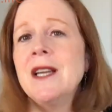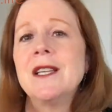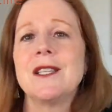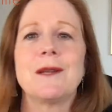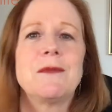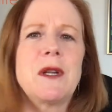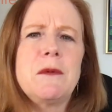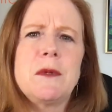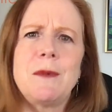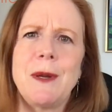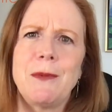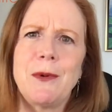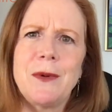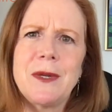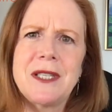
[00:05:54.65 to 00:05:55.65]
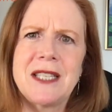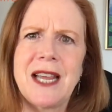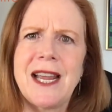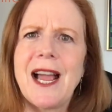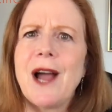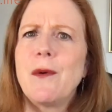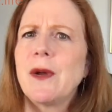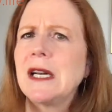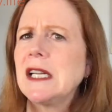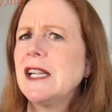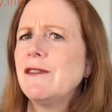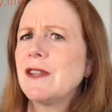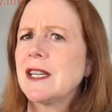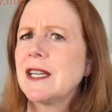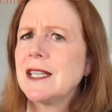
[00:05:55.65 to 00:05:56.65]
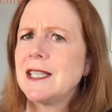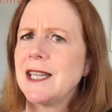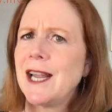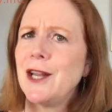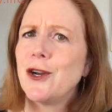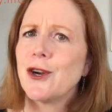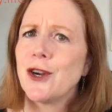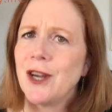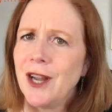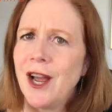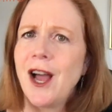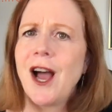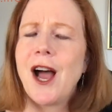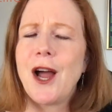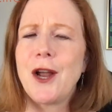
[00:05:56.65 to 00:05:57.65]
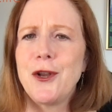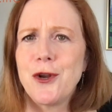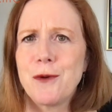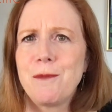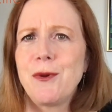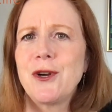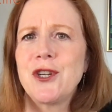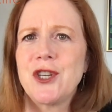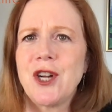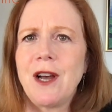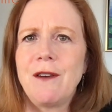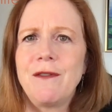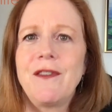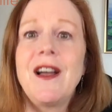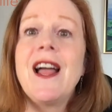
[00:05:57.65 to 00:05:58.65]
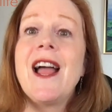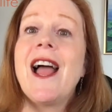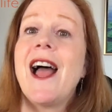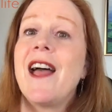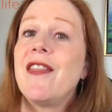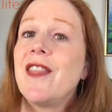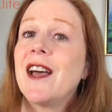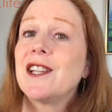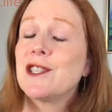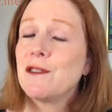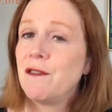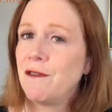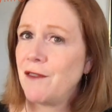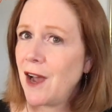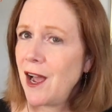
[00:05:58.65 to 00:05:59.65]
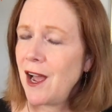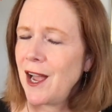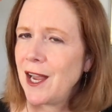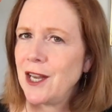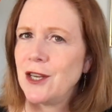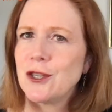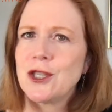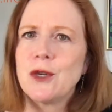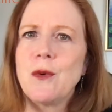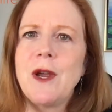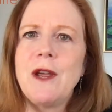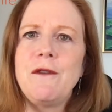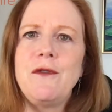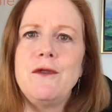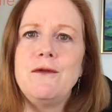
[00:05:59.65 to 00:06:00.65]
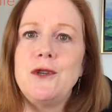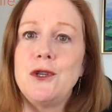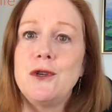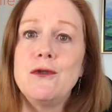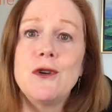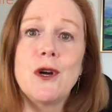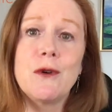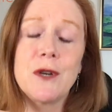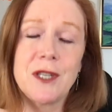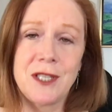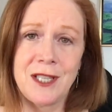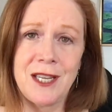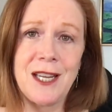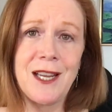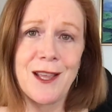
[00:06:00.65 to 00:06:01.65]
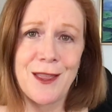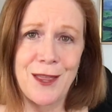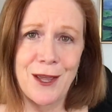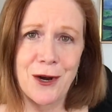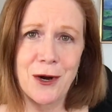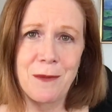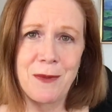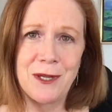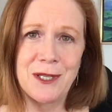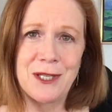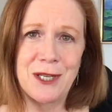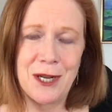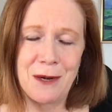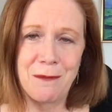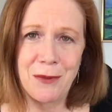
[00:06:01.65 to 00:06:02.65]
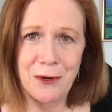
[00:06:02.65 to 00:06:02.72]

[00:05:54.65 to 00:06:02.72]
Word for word: sometimes people would say, I want to leave the container on your bookshelf. And that's fine. So if you do go to see a therapist in